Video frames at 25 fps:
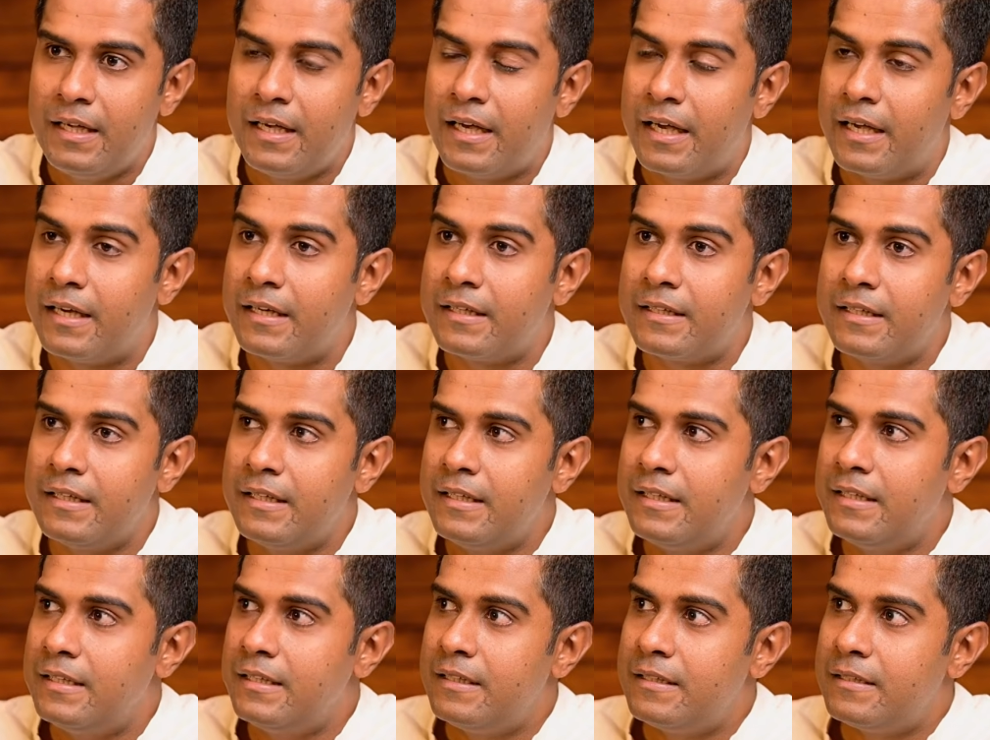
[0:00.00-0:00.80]
And
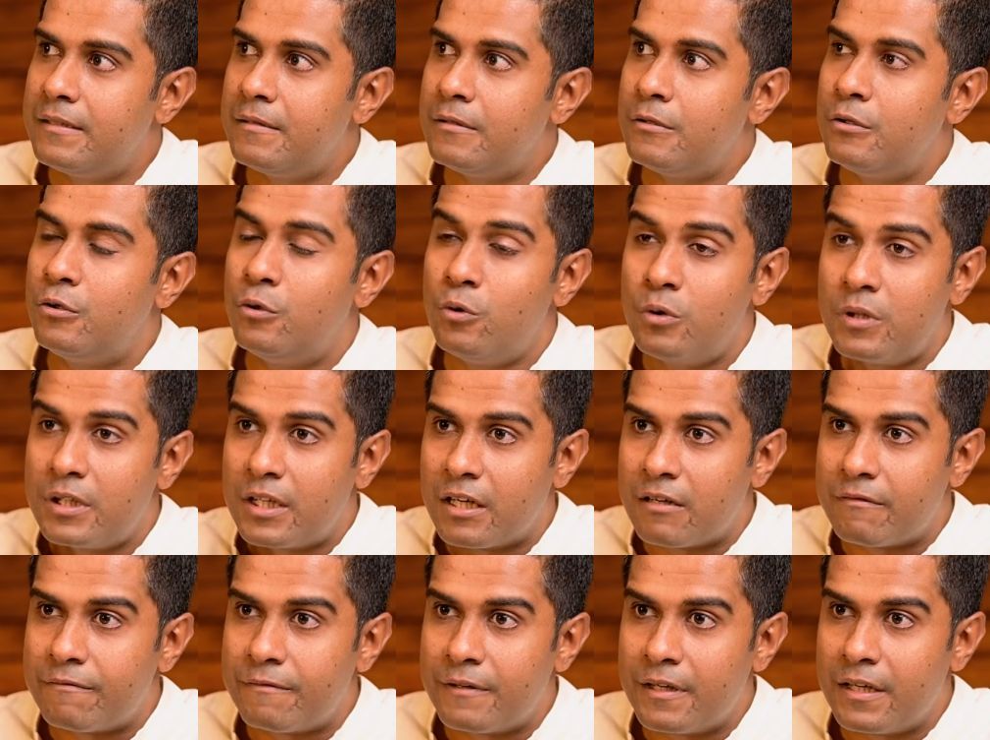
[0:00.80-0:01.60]
good
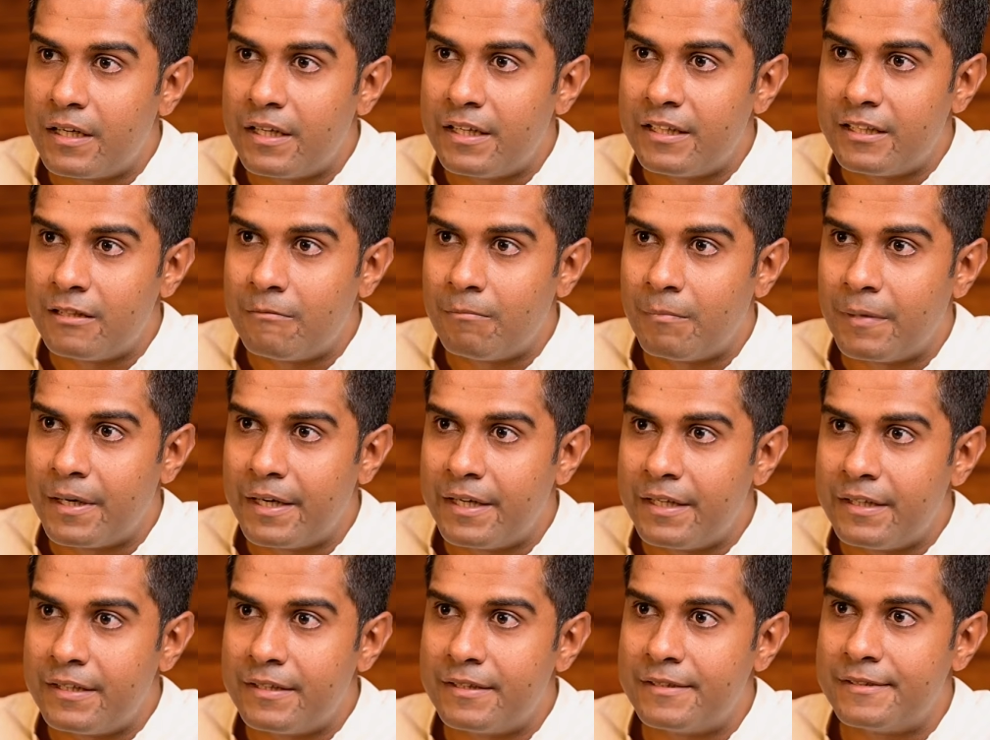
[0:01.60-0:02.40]
kapha in the
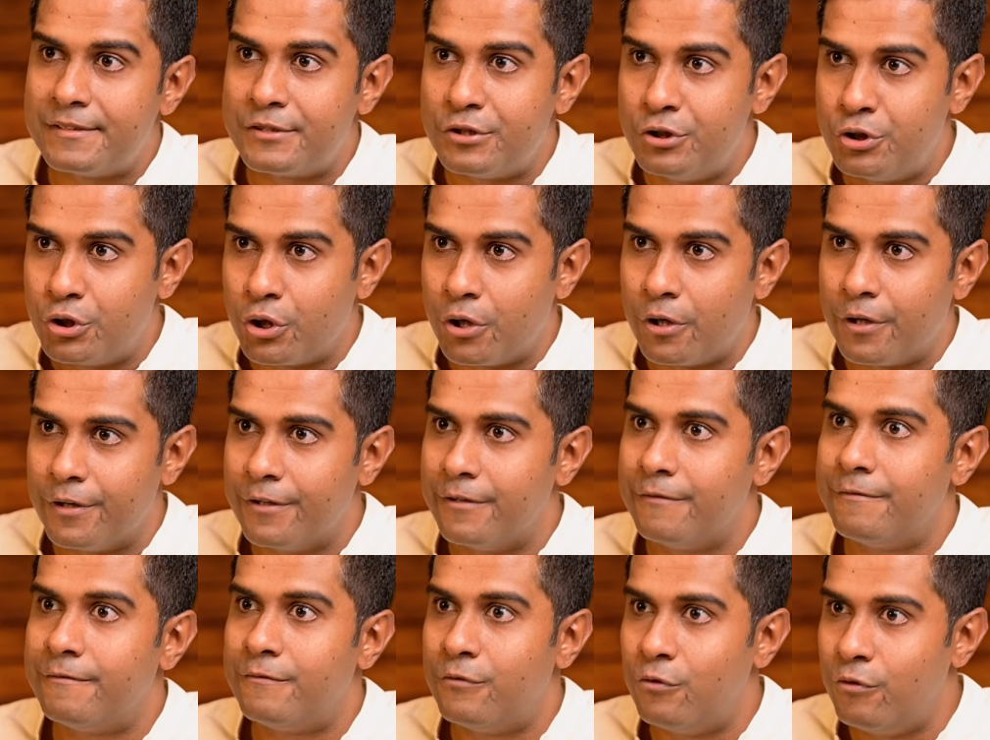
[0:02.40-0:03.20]
mind is
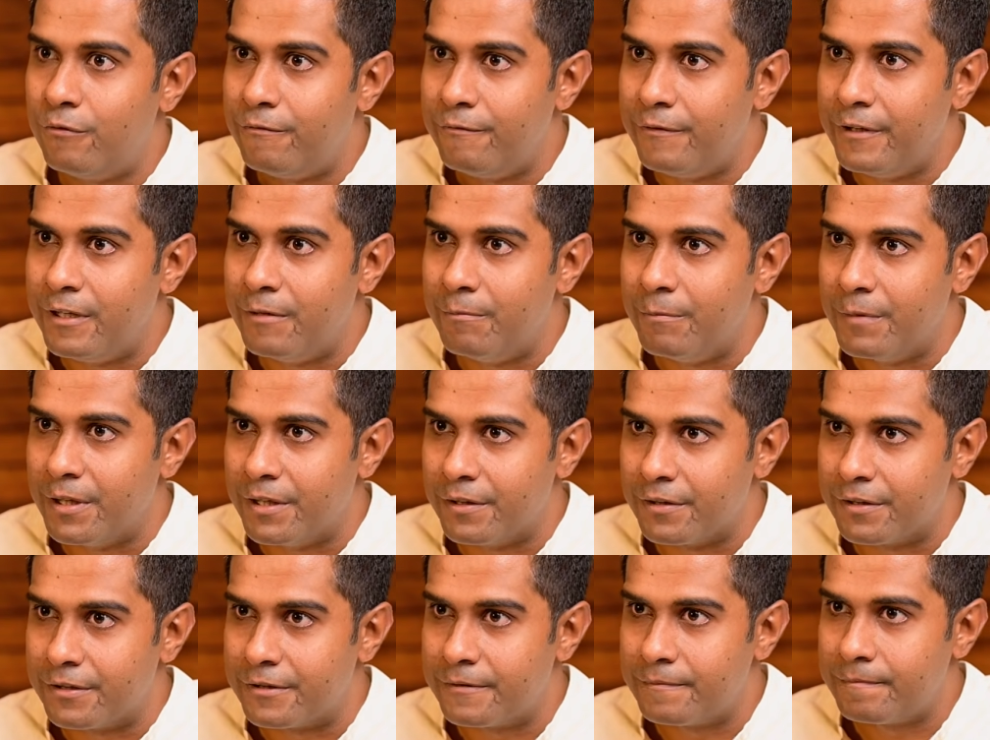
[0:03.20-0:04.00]
joy,
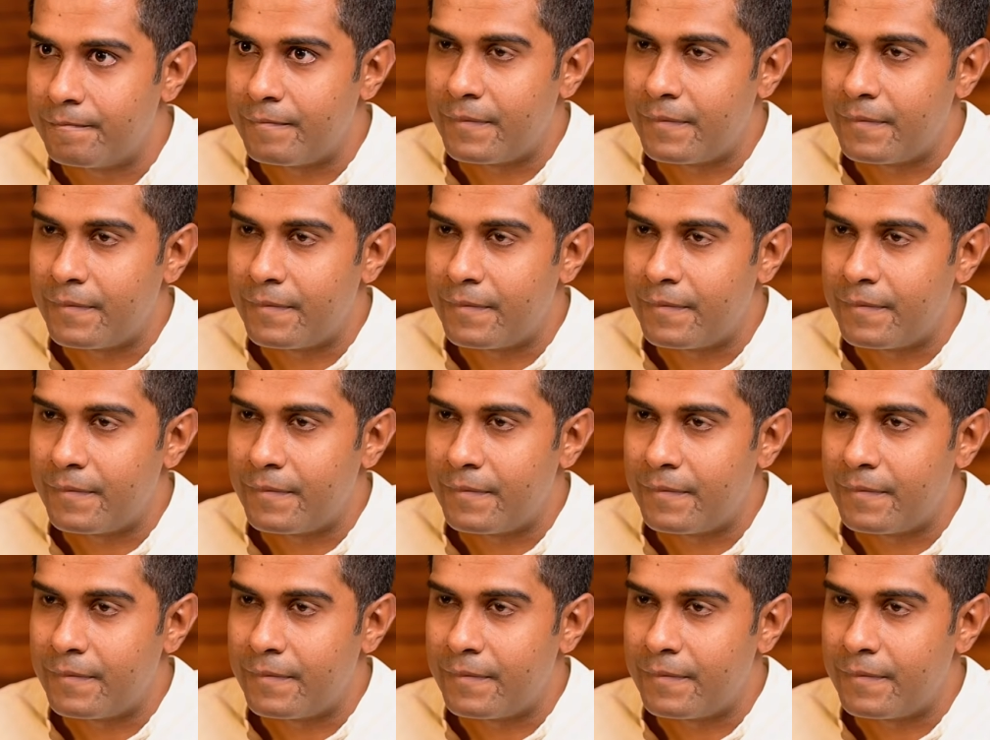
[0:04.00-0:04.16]
fulfillment.